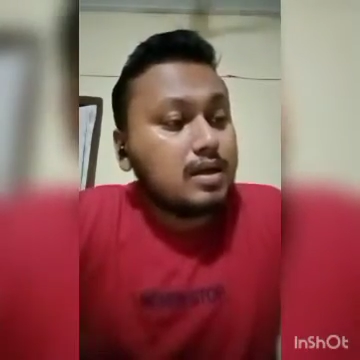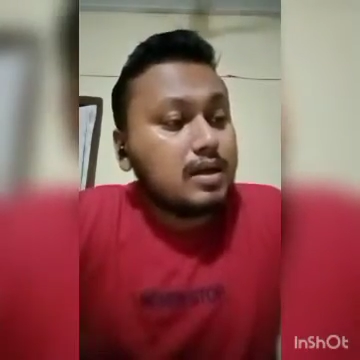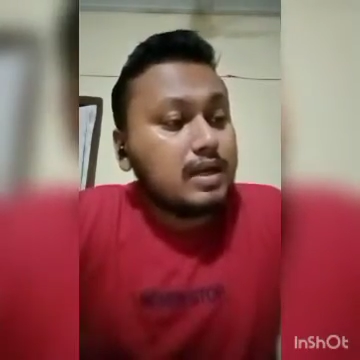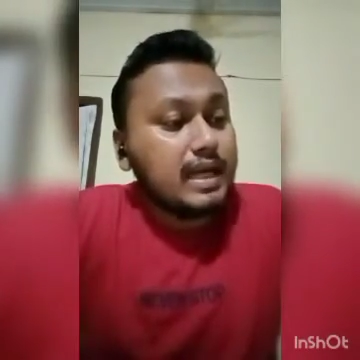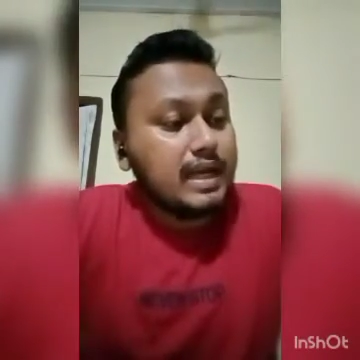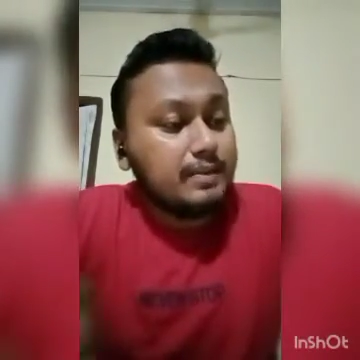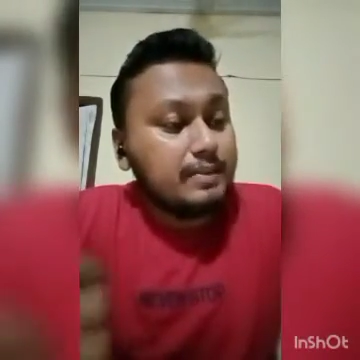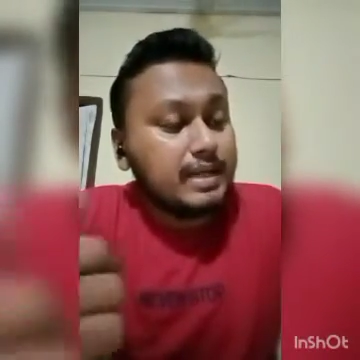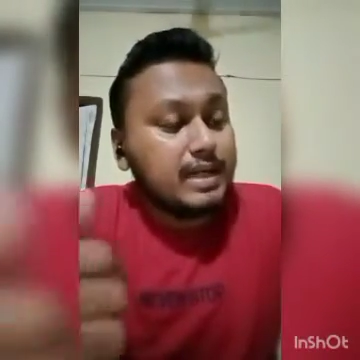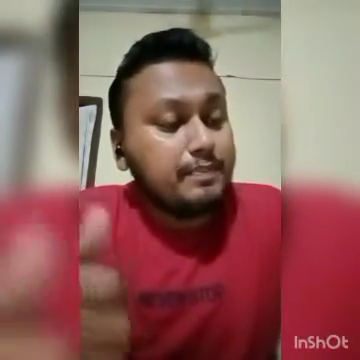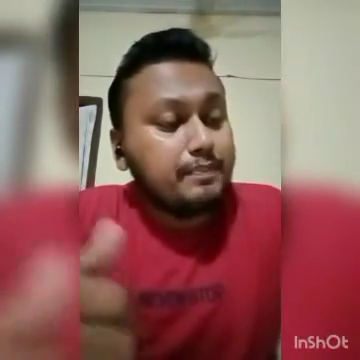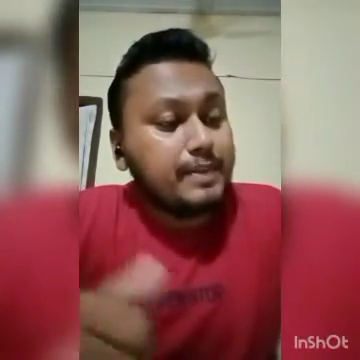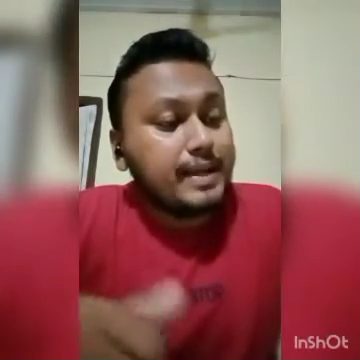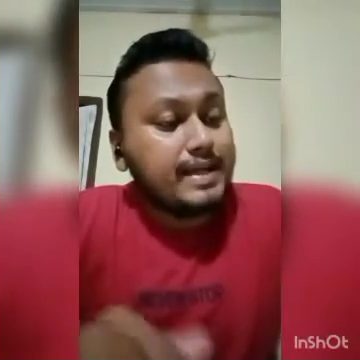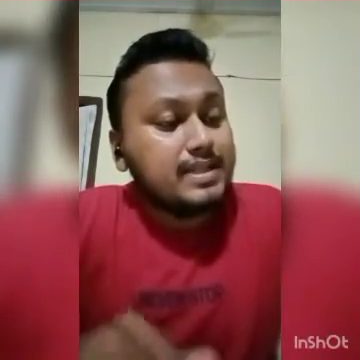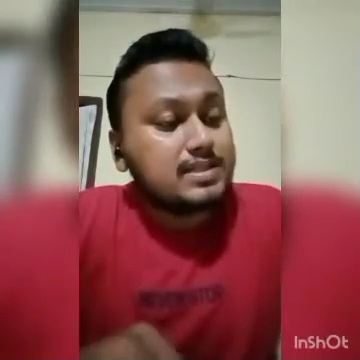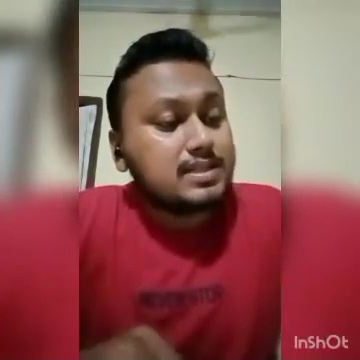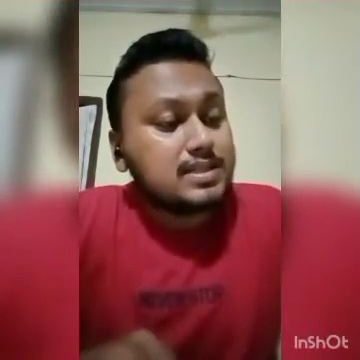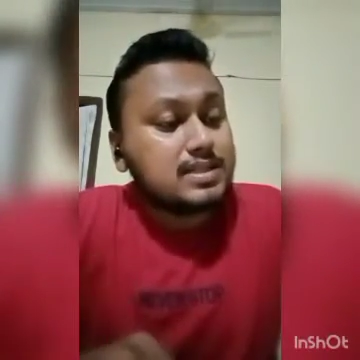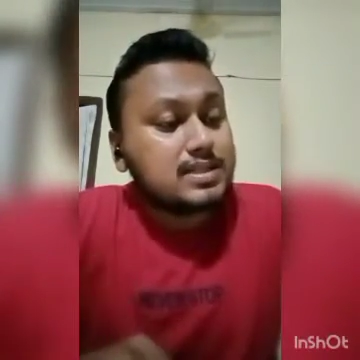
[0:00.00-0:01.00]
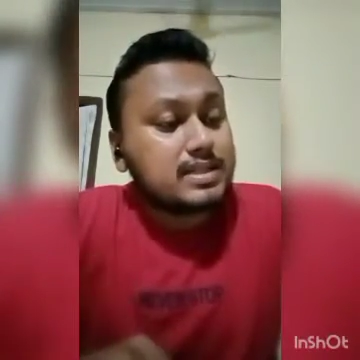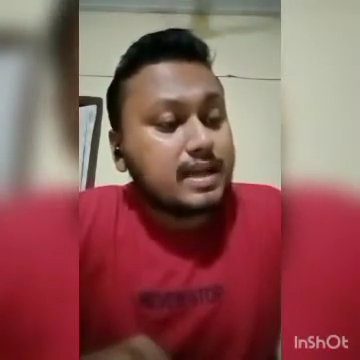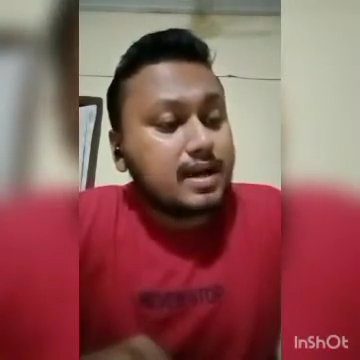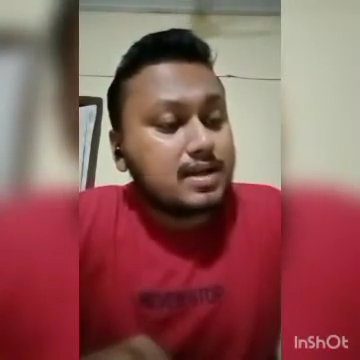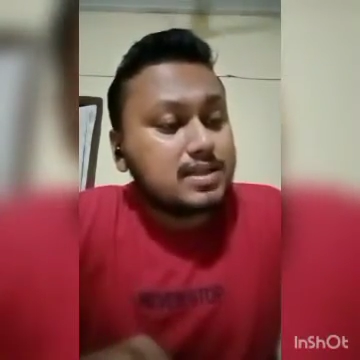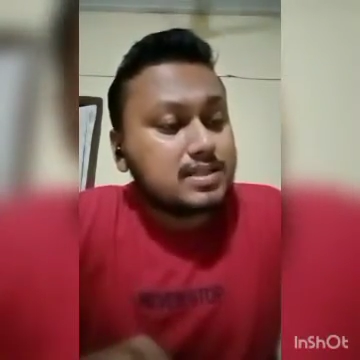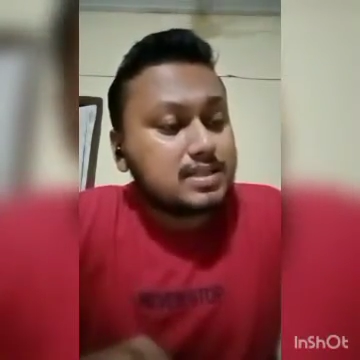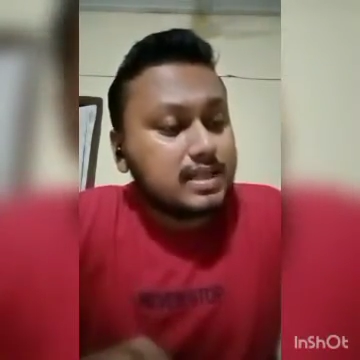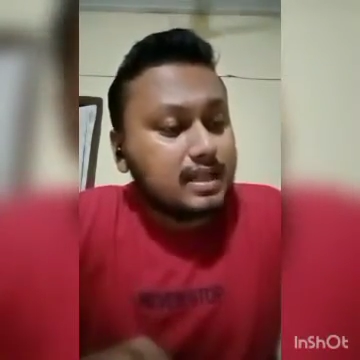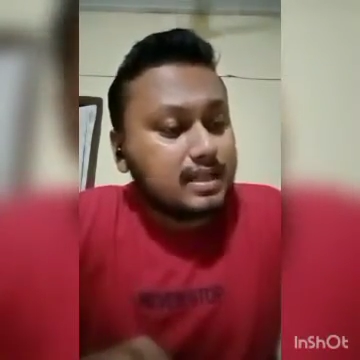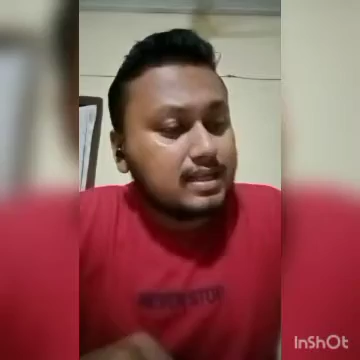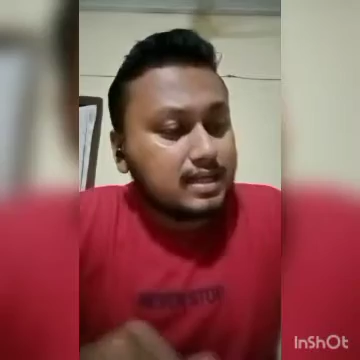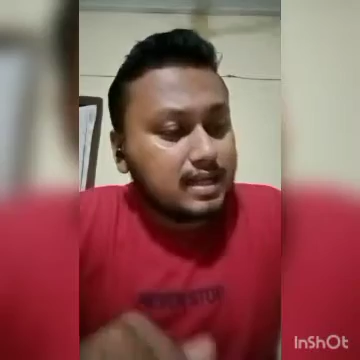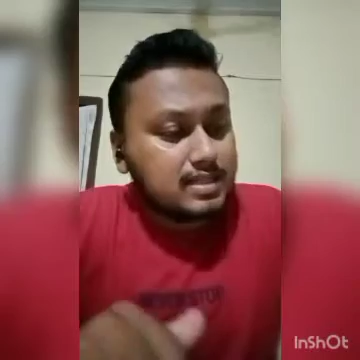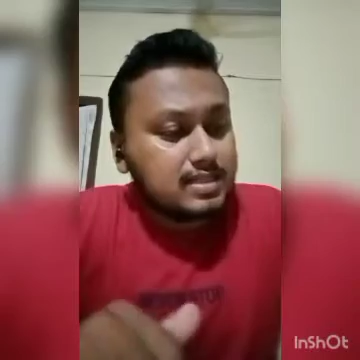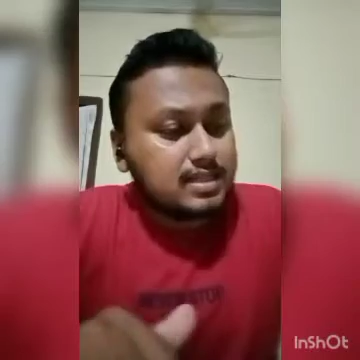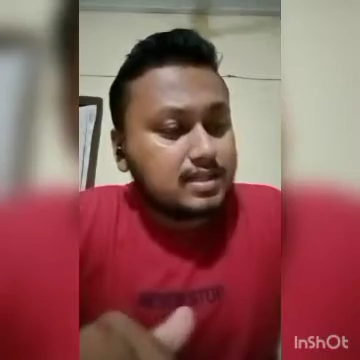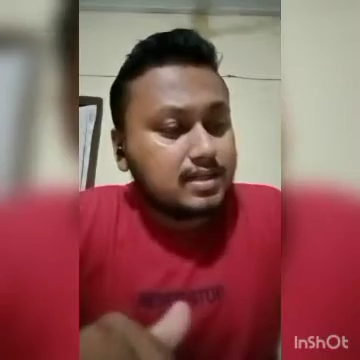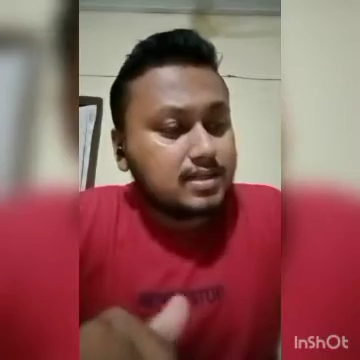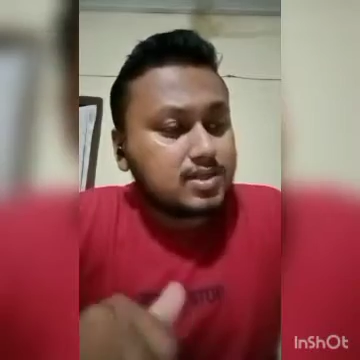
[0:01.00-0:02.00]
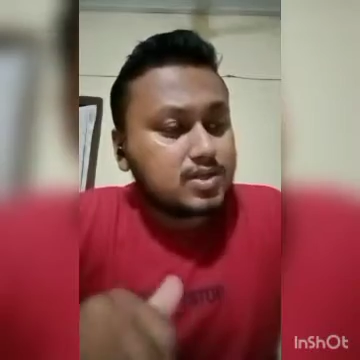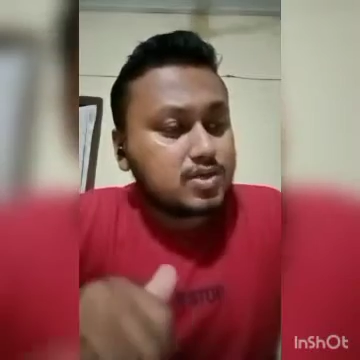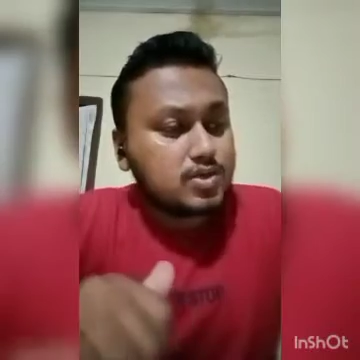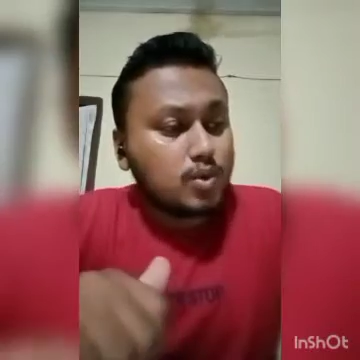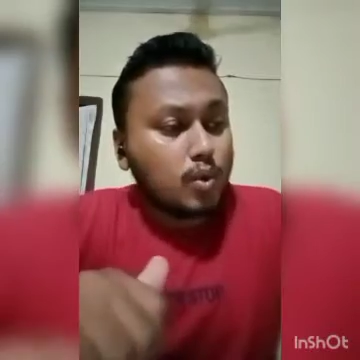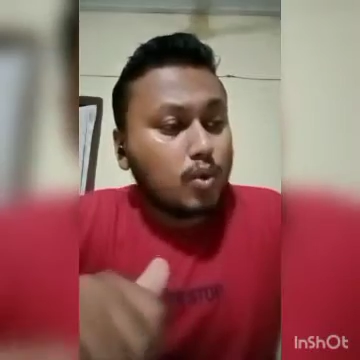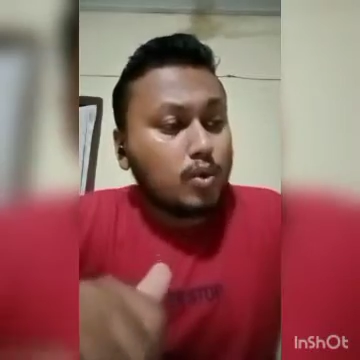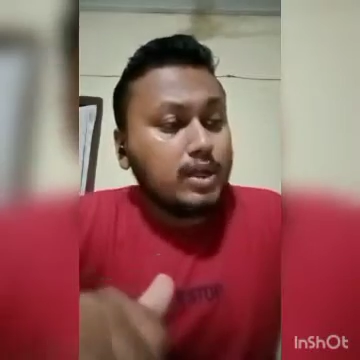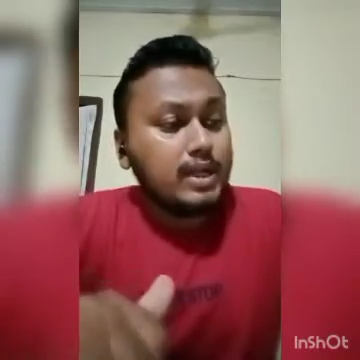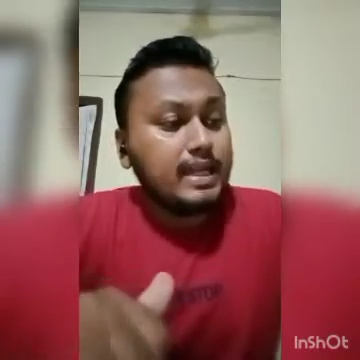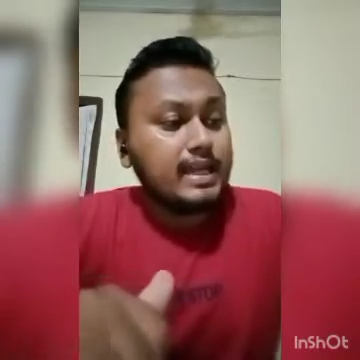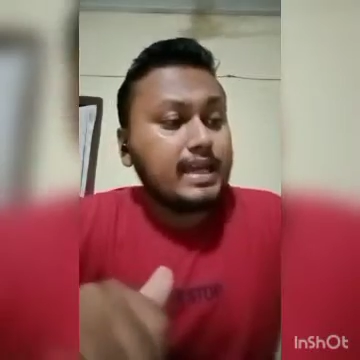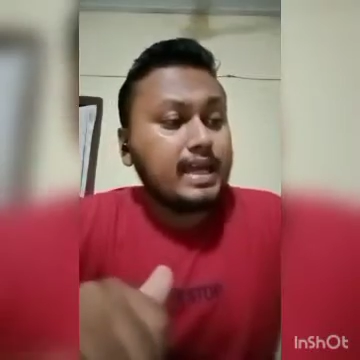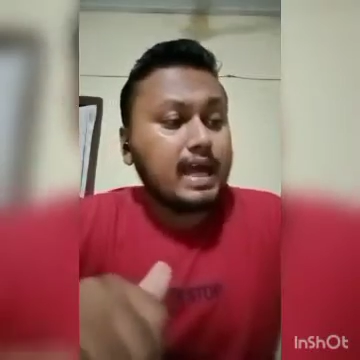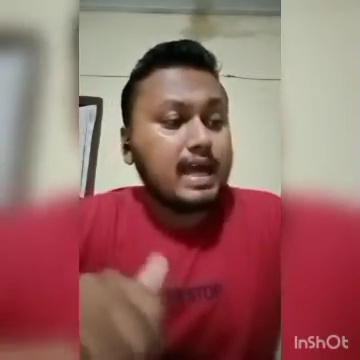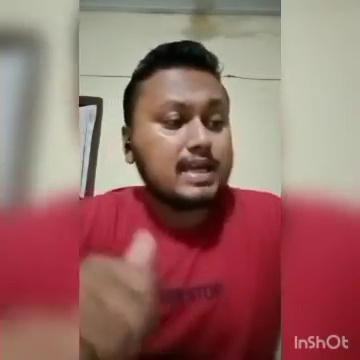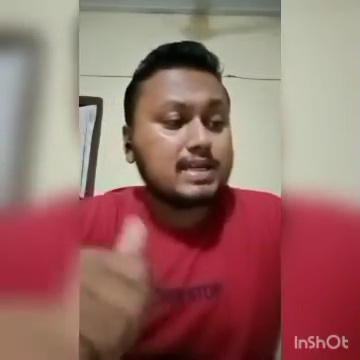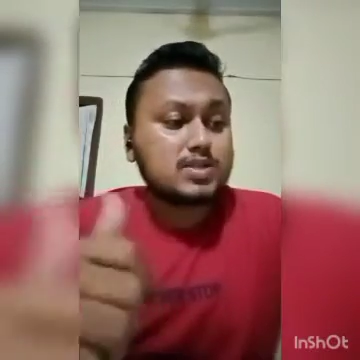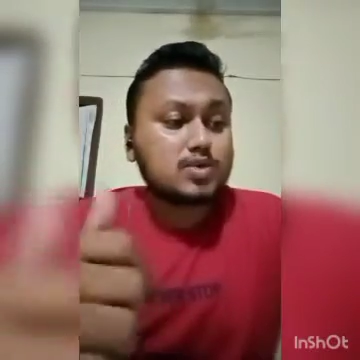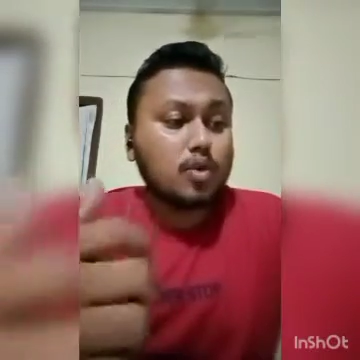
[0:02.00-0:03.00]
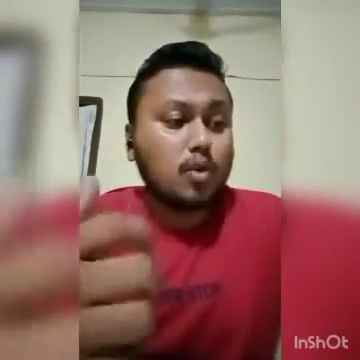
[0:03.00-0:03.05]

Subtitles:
In many places, they are still considered solely as